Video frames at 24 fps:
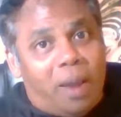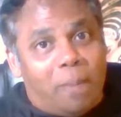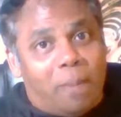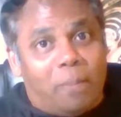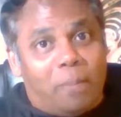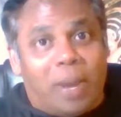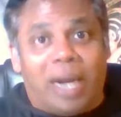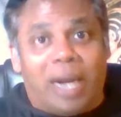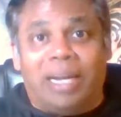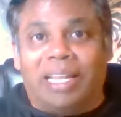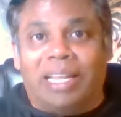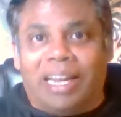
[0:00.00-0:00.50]

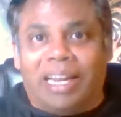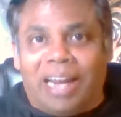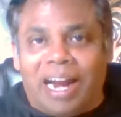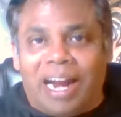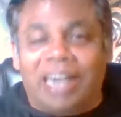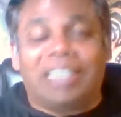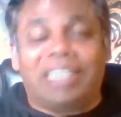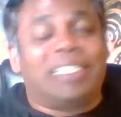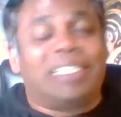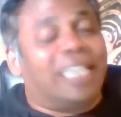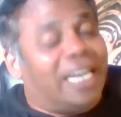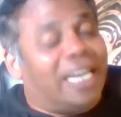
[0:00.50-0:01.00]
mend the
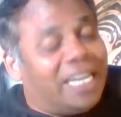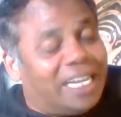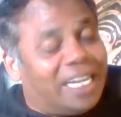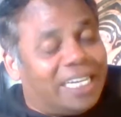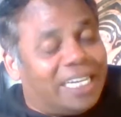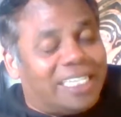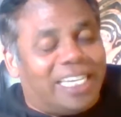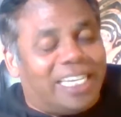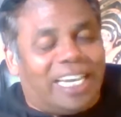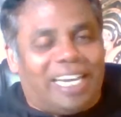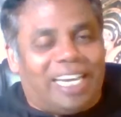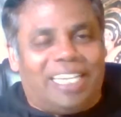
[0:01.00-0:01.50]
nets, and
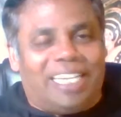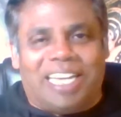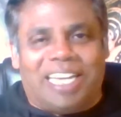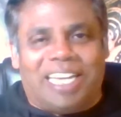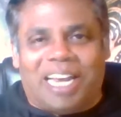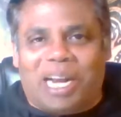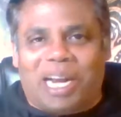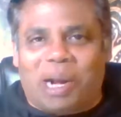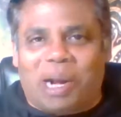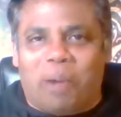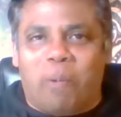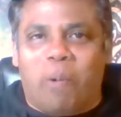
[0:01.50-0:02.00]
that's
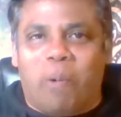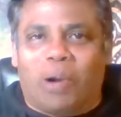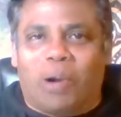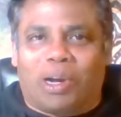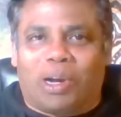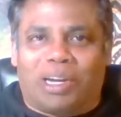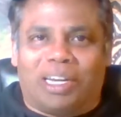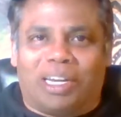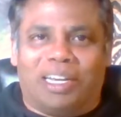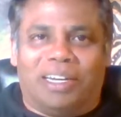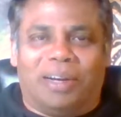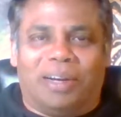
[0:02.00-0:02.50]
exactly
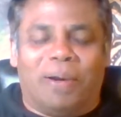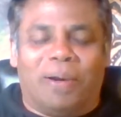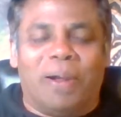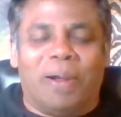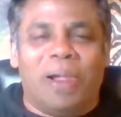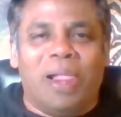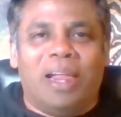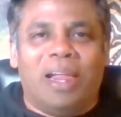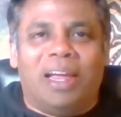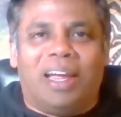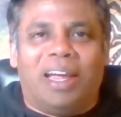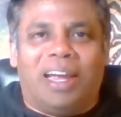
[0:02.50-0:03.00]
what
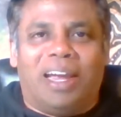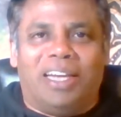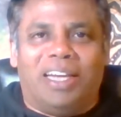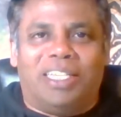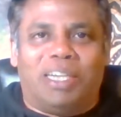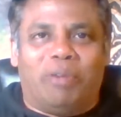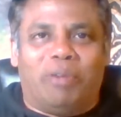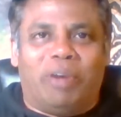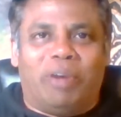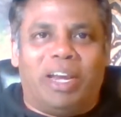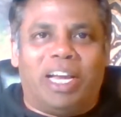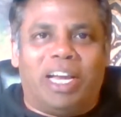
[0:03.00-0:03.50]

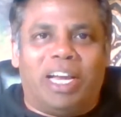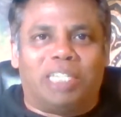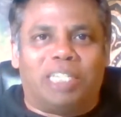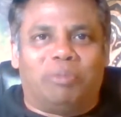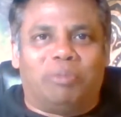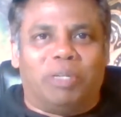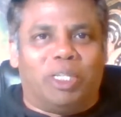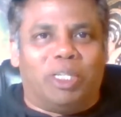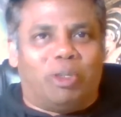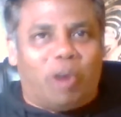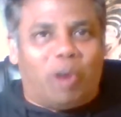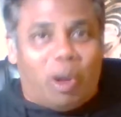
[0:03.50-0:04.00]
AGV has
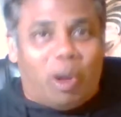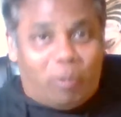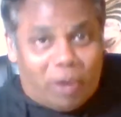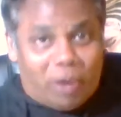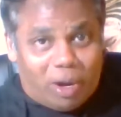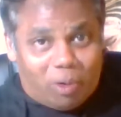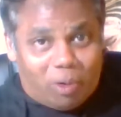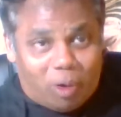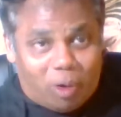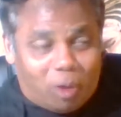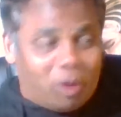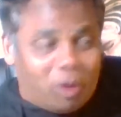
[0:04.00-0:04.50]
been doing. We
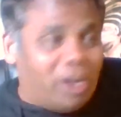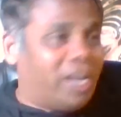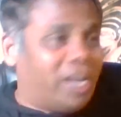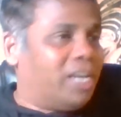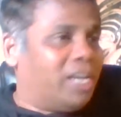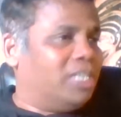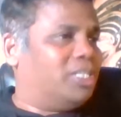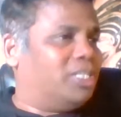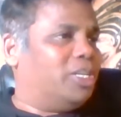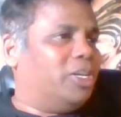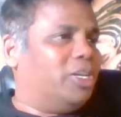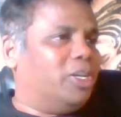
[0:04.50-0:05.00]
are not only
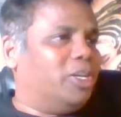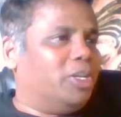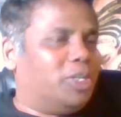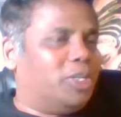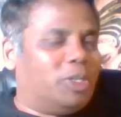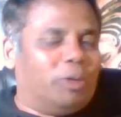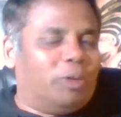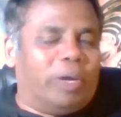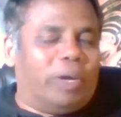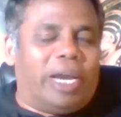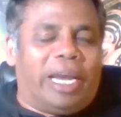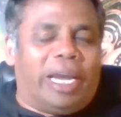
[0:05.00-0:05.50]
continuing
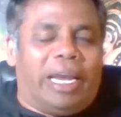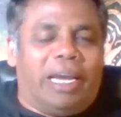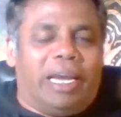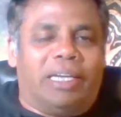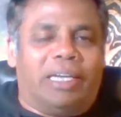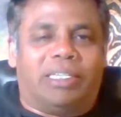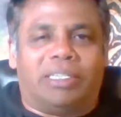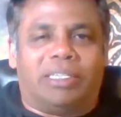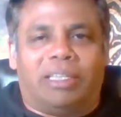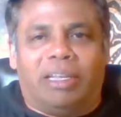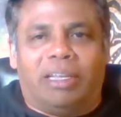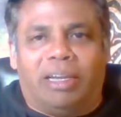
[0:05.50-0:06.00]
to
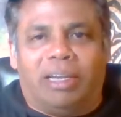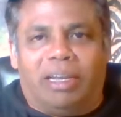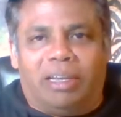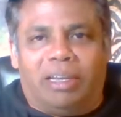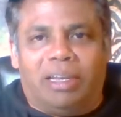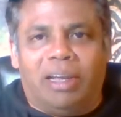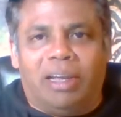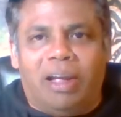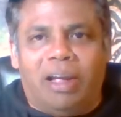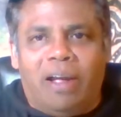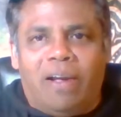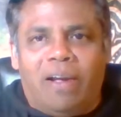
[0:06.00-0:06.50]
engage the
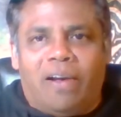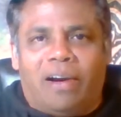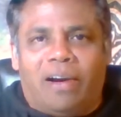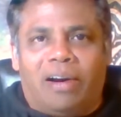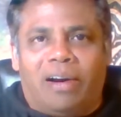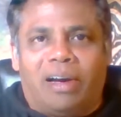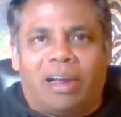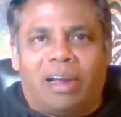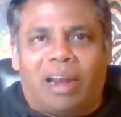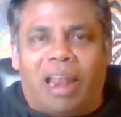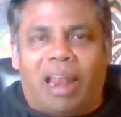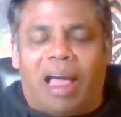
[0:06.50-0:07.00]

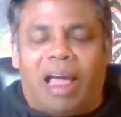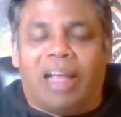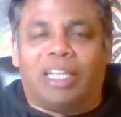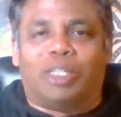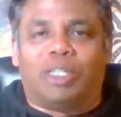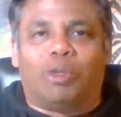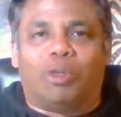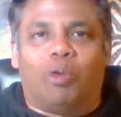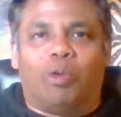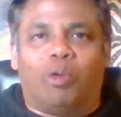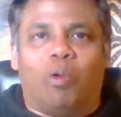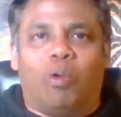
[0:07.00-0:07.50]

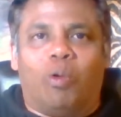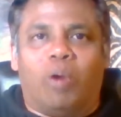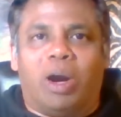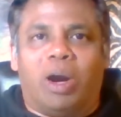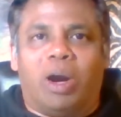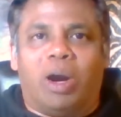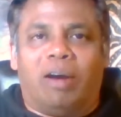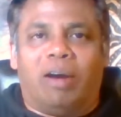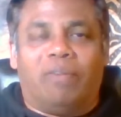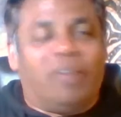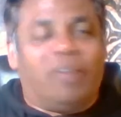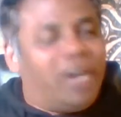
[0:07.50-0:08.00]
clients who
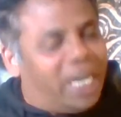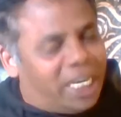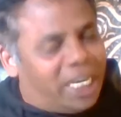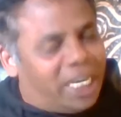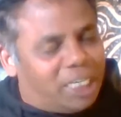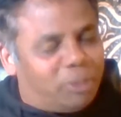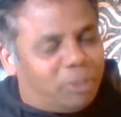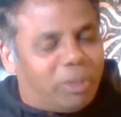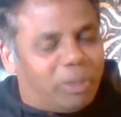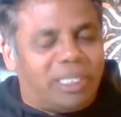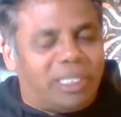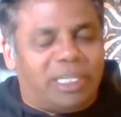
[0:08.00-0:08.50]

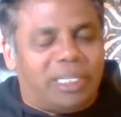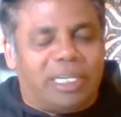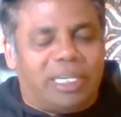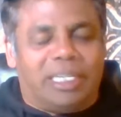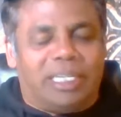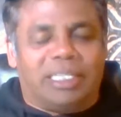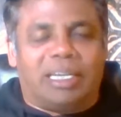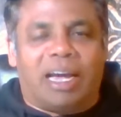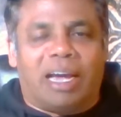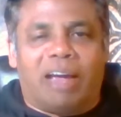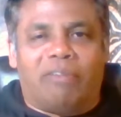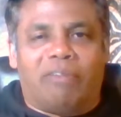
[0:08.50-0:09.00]
expressed a
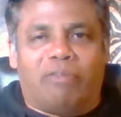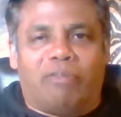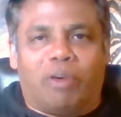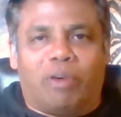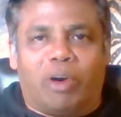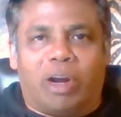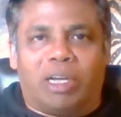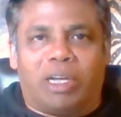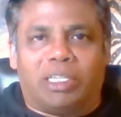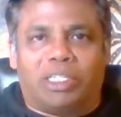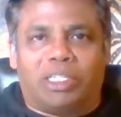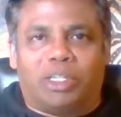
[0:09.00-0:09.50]
desire
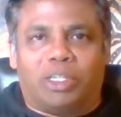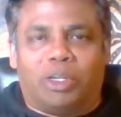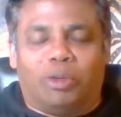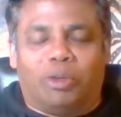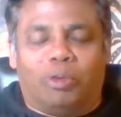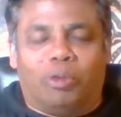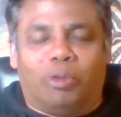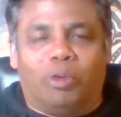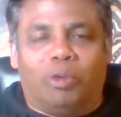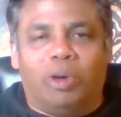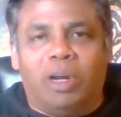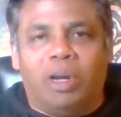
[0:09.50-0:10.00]
for us
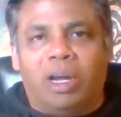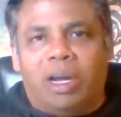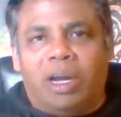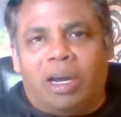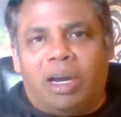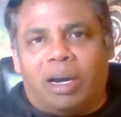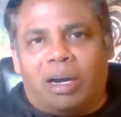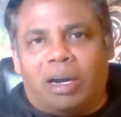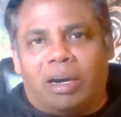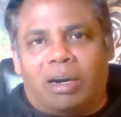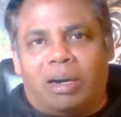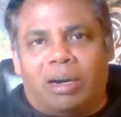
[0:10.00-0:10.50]
to
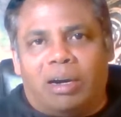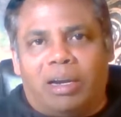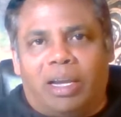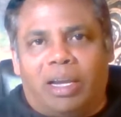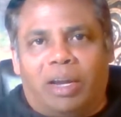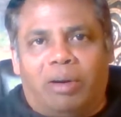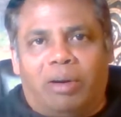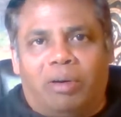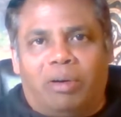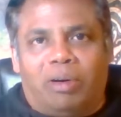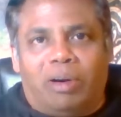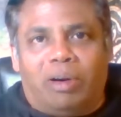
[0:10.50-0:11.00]

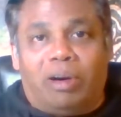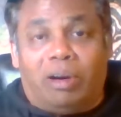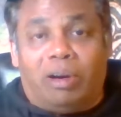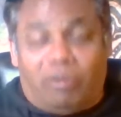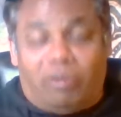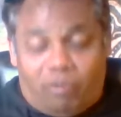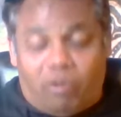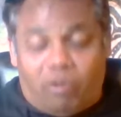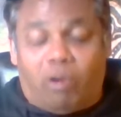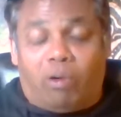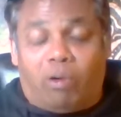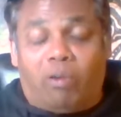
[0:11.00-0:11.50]

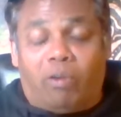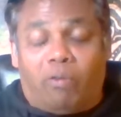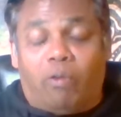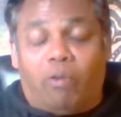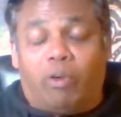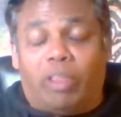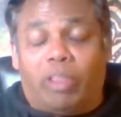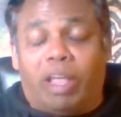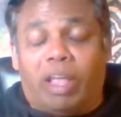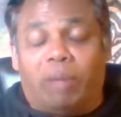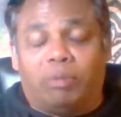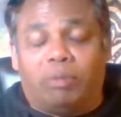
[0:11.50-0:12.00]

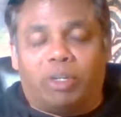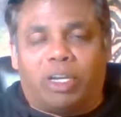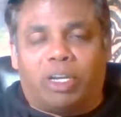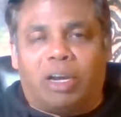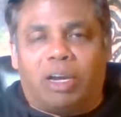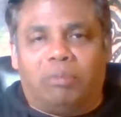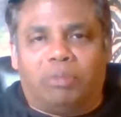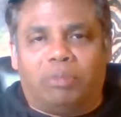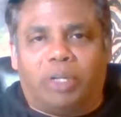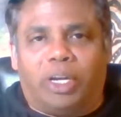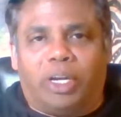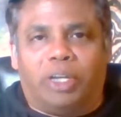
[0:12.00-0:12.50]
for them to
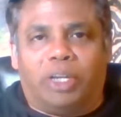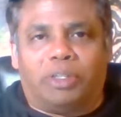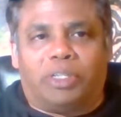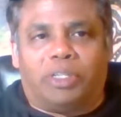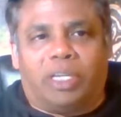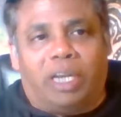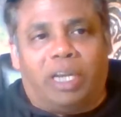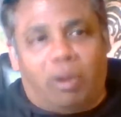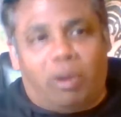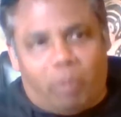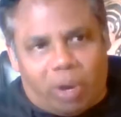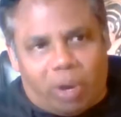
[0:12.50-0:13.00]
come to New
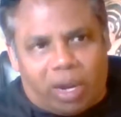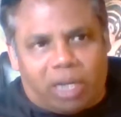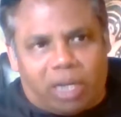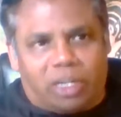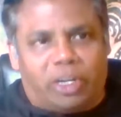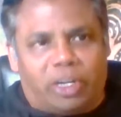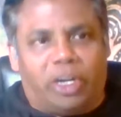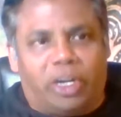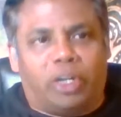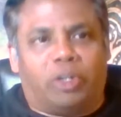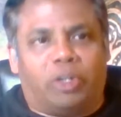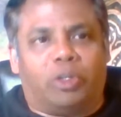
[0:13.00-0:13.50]
Zealand. We're
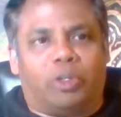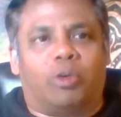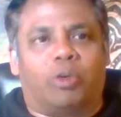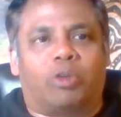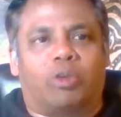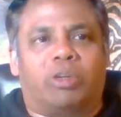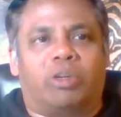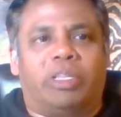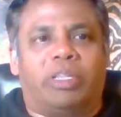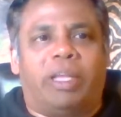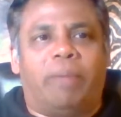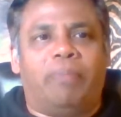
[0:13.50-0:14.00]
continuing to
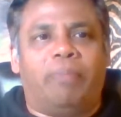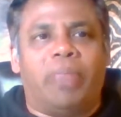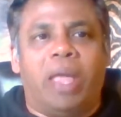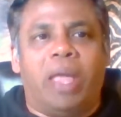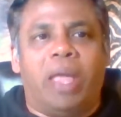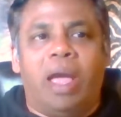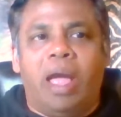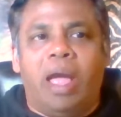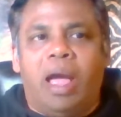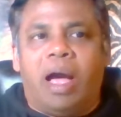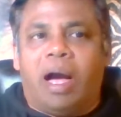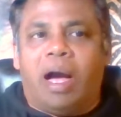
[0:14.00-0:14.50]
talk to them,
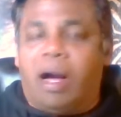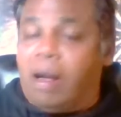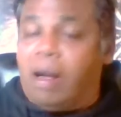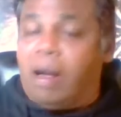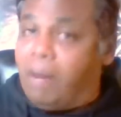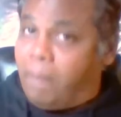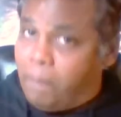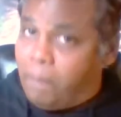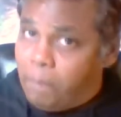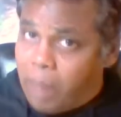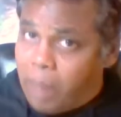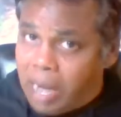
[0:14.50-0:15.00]

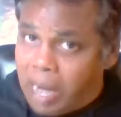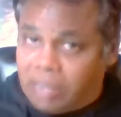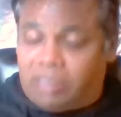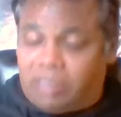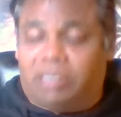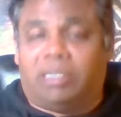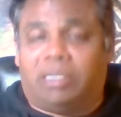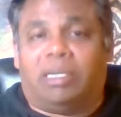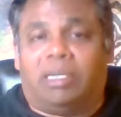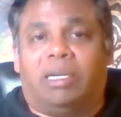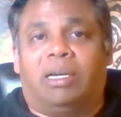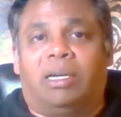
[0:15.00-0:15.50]
but